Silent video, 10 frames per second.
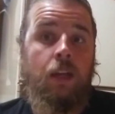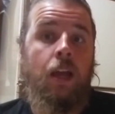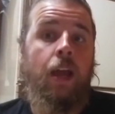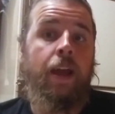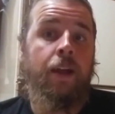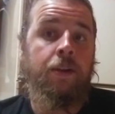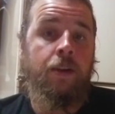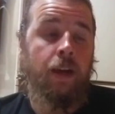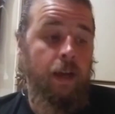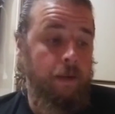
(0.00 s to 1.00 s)
And
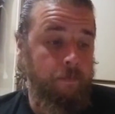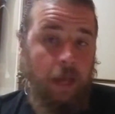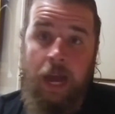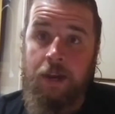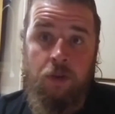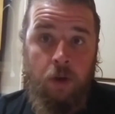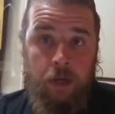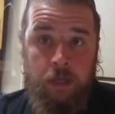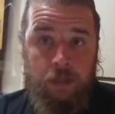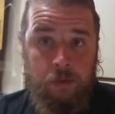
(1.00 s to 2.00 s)
I had no
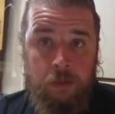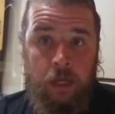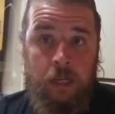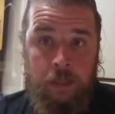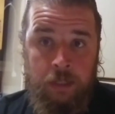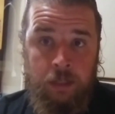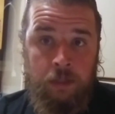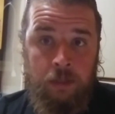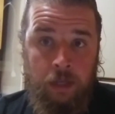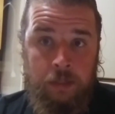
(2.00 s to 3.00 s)
idea this was on
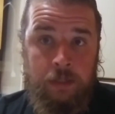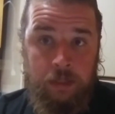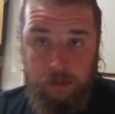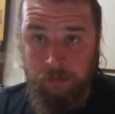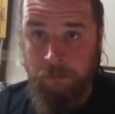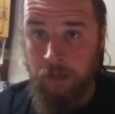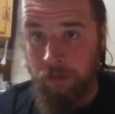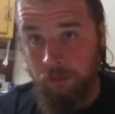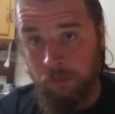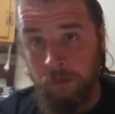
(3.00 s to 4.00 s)
here until my
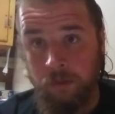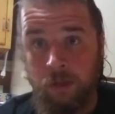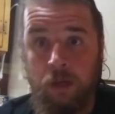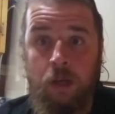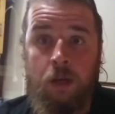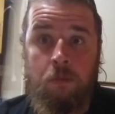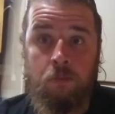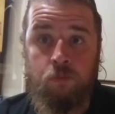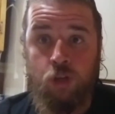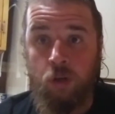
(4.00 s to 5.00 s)
uncle
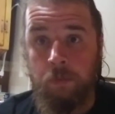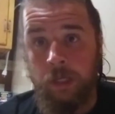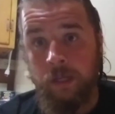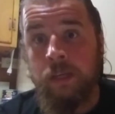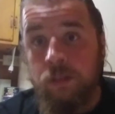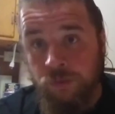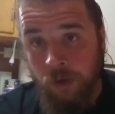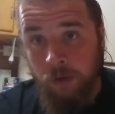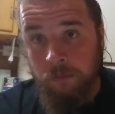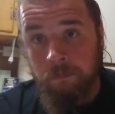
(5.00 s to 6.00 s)
showed me on his
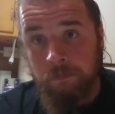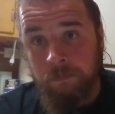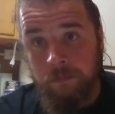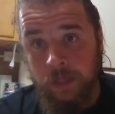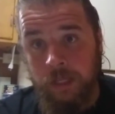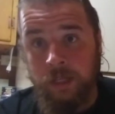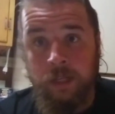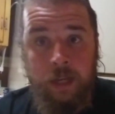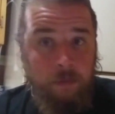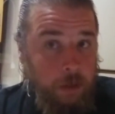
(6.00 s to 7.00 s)
phone, and then
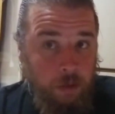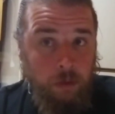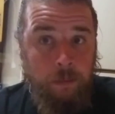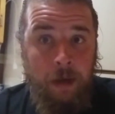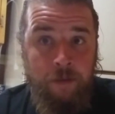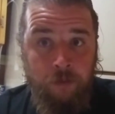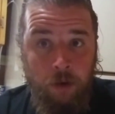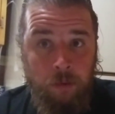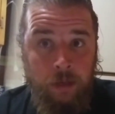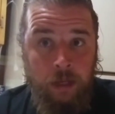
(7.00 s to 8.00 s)
he had me go get my
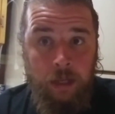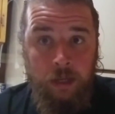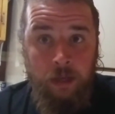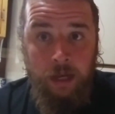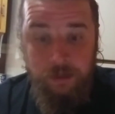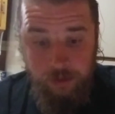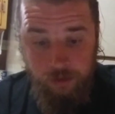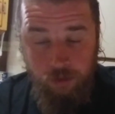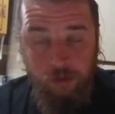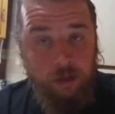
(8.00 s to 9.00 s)
phone, and I said,
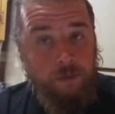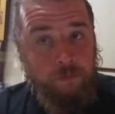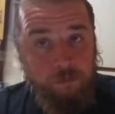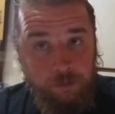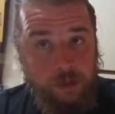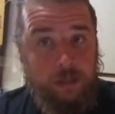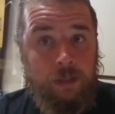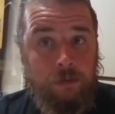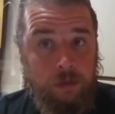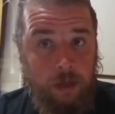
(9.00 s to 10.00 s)
sure enough,
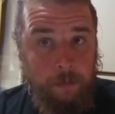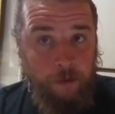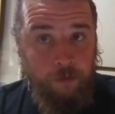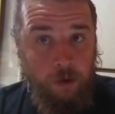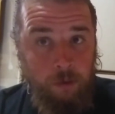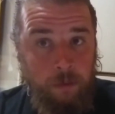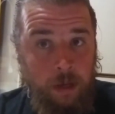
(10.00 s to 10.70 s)
this was on my phone.